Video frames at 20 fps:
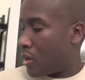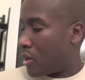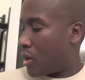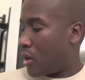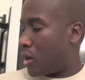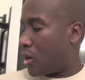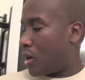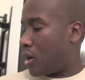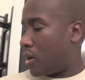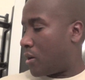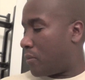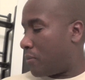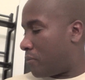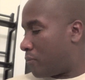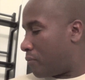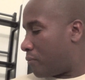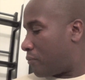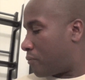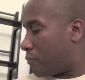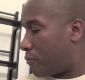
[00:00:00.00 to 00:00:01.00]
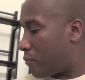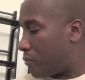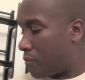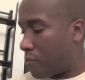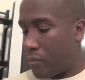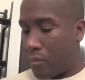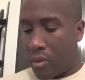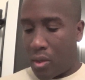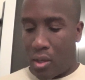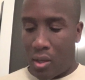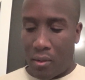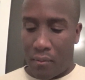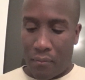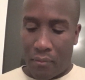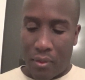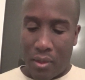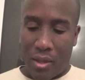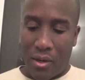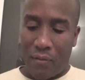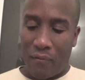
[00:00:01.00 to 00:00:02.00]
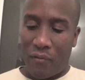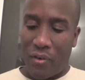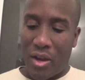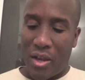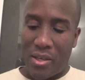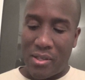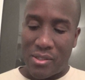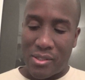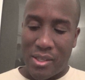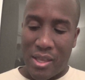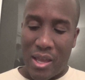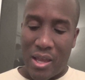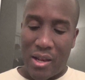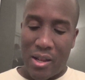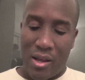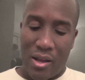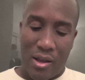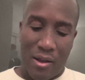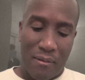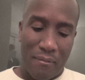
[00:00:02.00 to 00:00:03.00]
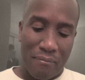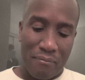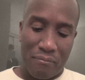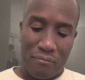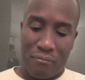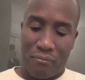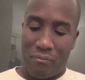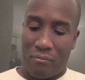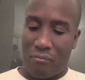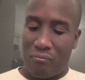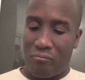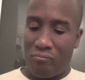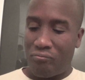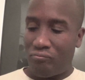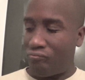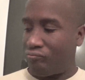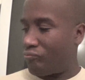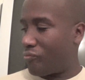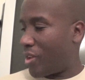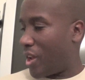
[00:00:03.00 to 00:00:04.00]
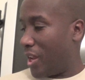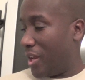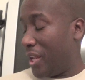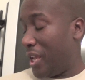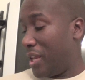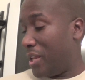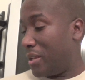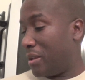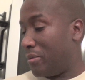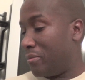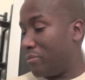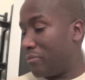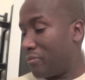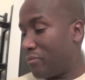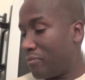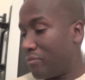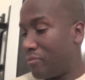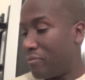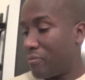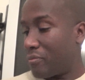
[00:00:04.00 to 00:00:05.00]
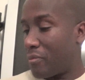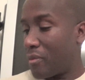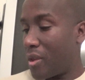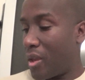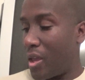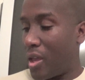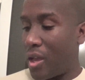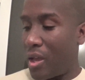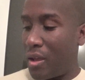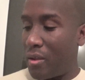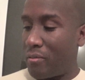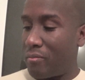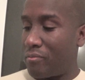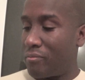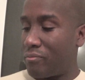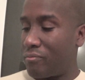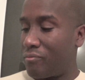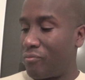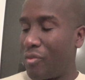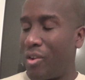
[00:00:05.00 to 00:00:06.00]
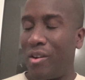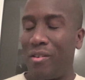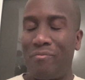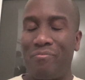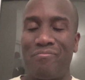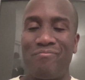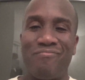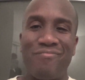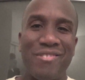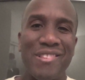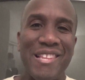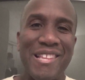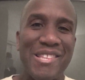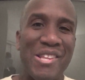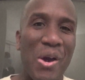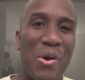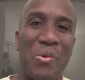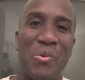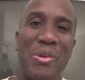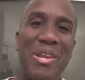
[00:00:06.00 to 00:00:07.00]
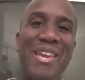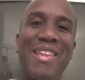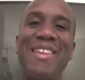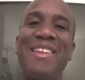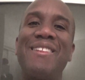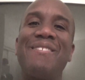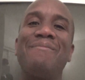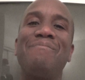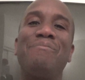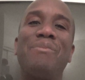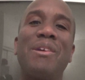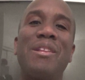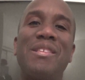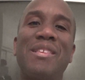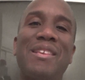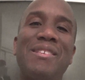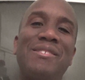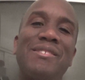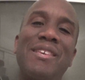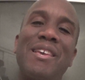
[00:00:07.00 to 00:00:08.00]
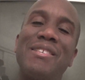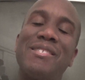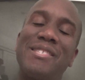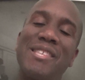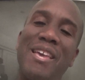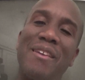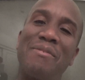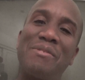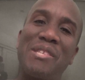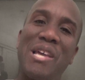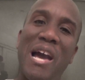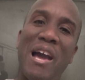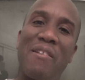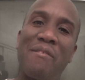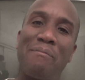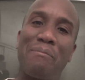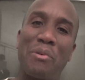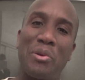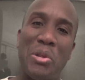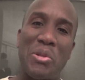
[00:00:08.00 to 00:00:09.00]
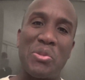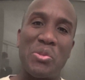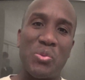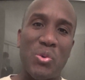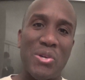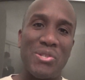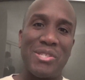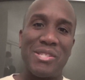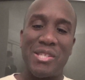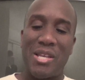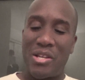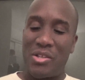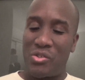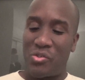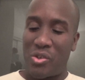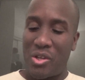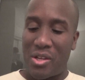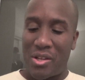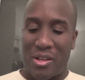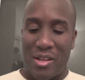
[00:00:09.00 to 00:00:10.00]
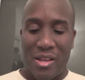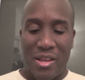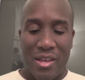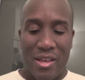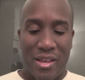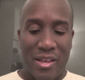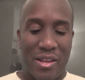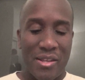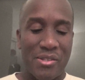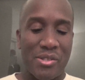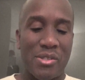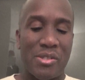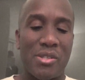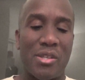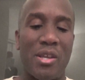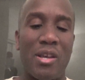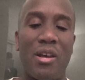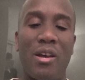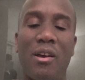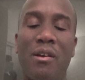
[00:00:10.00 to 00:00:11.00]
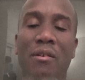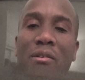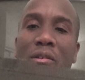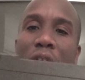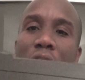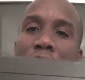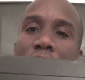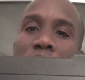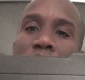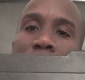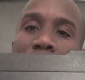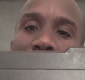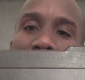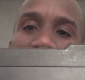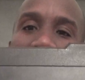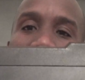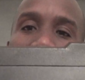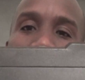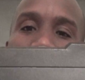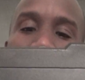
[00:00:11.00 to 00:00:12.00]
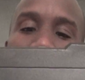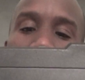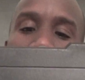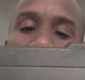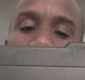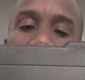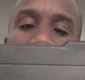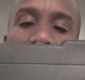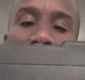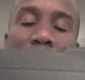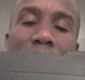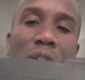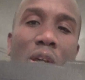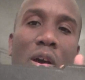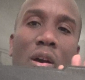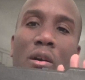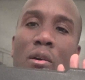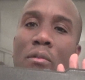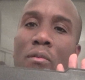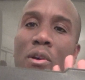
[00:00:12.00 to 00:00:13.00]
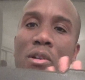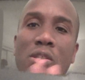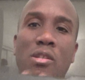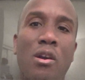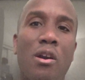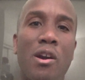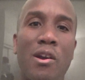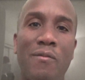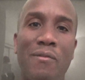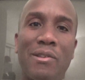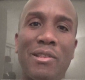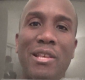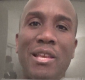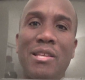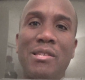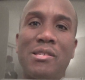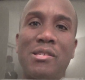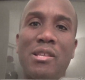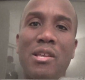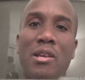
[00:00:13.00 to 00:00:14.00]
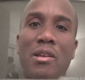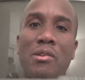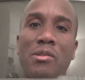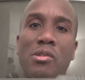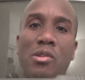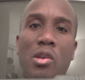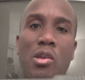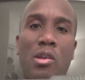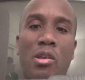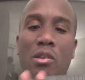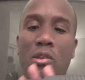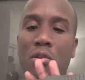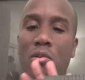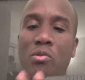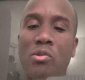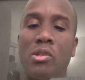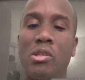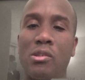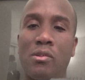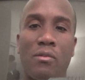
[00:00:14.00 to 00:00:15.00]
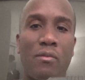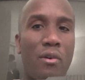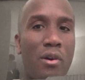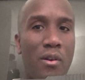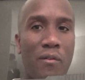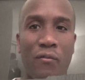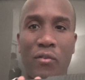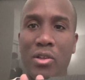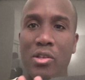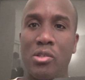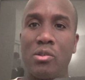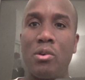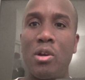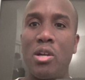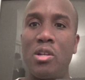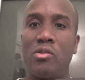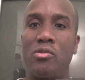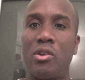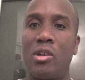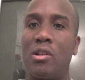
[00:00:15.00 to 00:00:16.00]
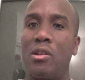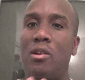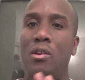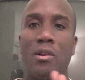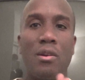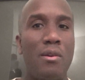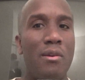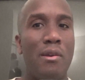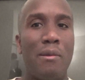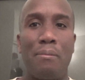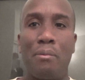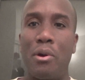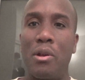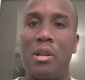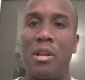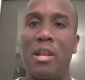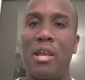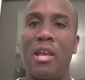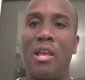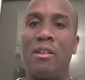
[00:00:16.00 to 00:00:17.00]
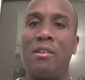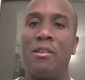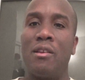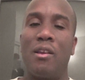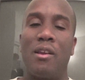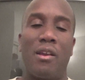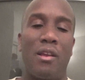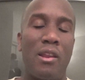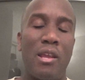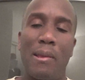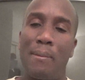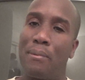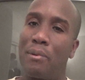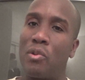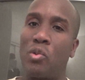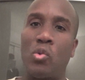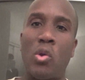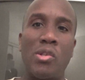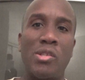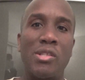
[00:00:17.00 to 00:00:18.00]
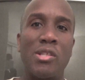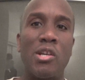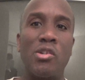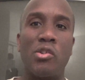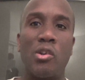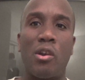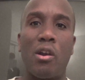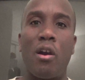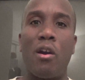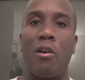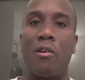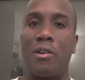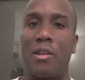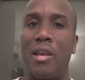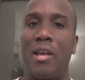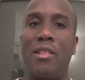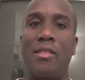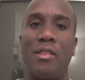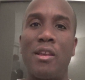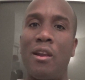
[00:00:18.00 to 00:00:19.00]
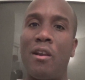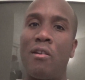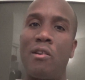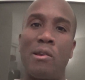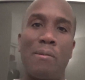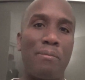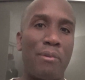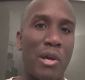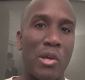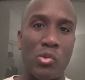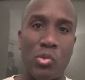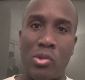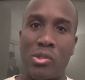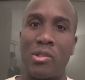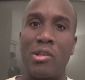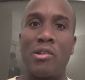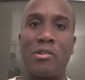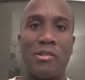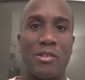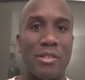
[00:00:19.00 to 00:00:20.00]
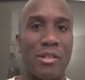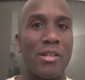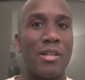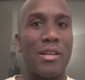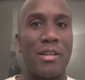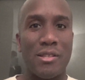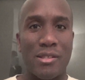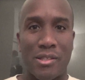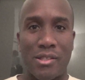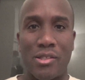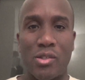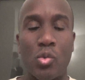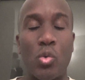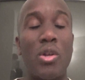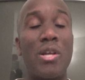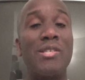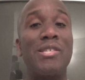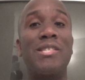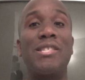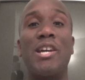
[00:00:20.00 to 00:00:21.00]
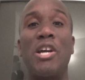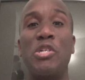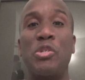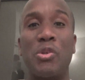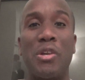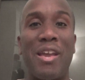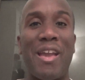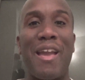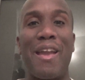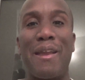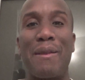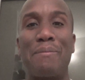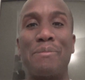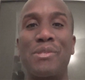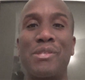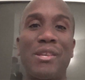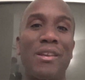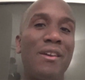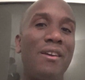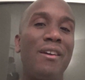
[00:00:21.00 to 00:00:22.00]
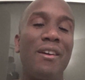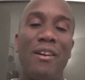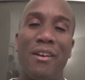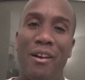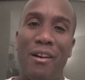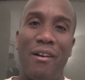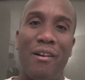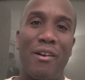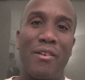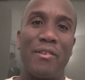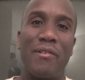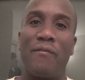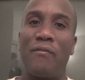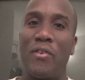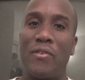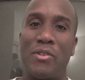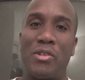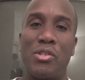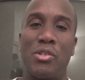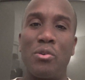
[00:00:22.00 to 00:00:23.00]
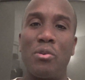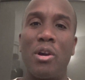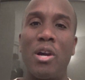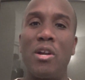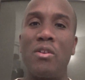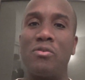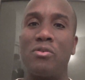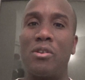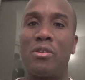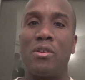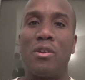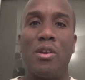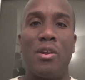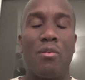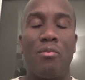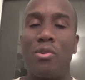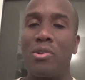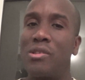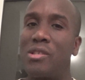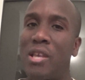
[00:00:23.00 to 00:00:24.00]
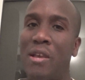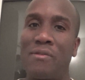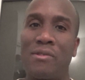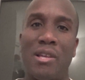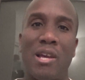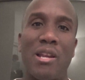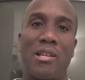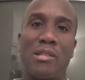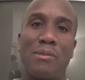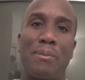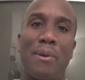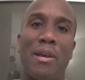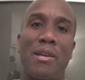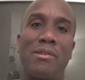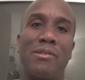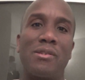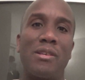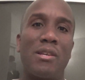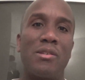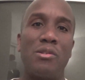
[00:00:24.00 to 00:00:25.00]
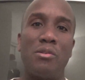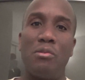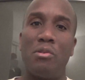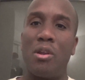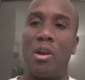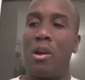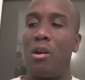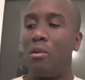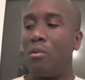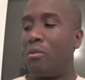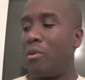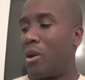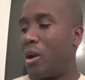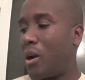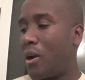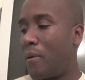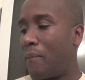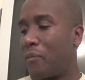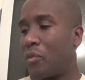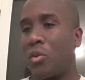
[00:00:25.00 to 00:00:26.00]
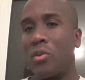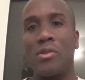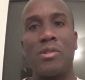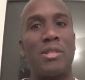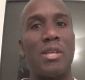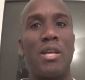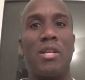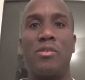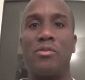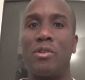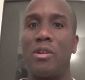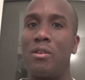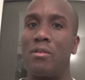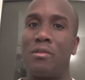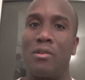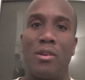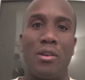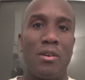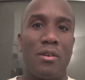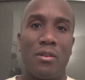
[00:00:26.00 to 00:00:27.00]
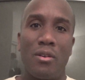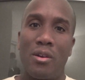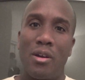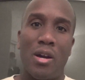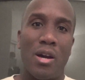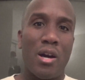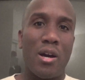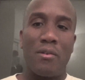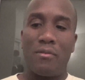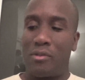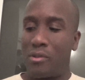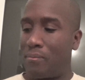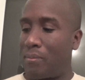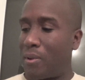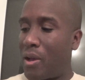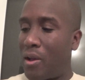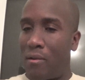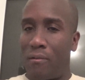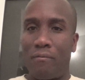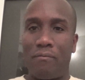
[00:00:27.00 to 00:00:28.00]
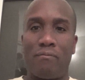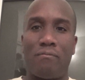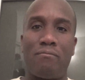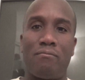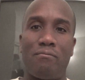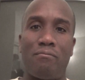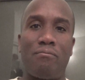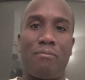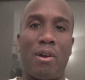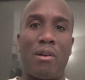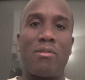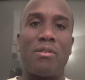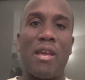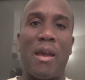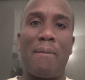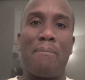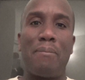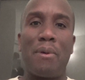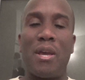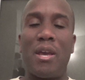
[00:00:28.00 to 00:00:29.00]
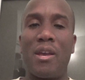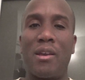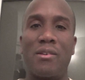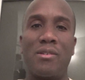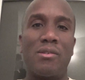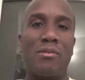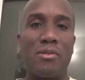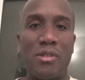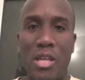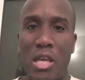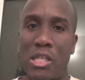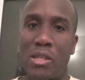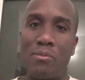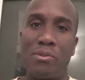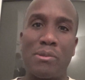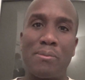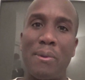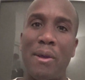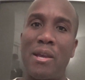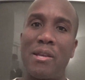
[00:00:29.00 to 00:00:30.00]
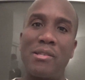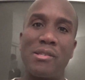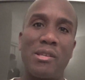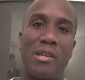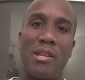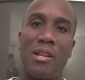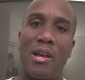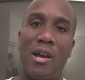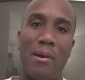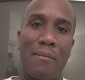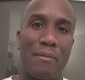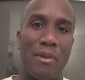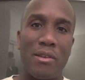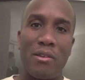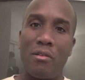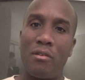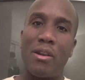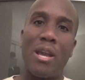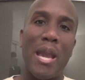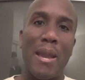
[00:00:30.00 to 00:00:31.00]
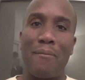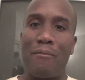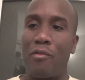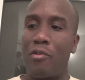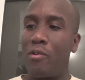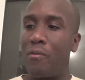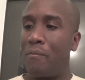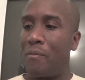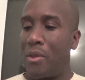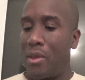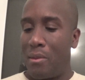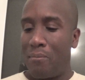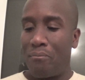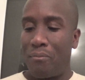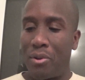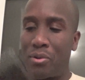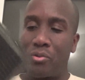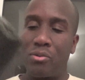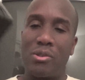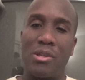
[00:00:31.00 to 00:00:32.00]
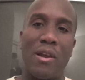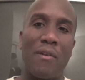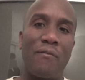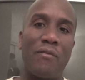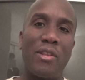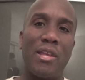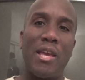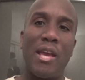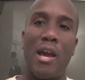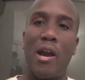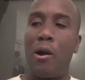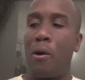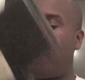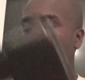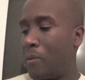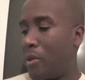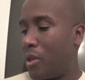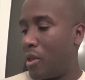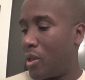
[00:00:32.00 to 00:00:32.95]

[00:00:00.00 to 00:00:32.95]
A device that I needed, and well, really don't need it, but it saves time from pulling out the 2600, and this is the cartridge adapter. So Atari released this, so you can use this on a 5200. You put it in, and then you put a 2600 cart in there. You can play 2600 games on a 5200, which saves a lot of space. As you know, 2600 it's about that big, so it takes up space in your game room. But this will definitely help.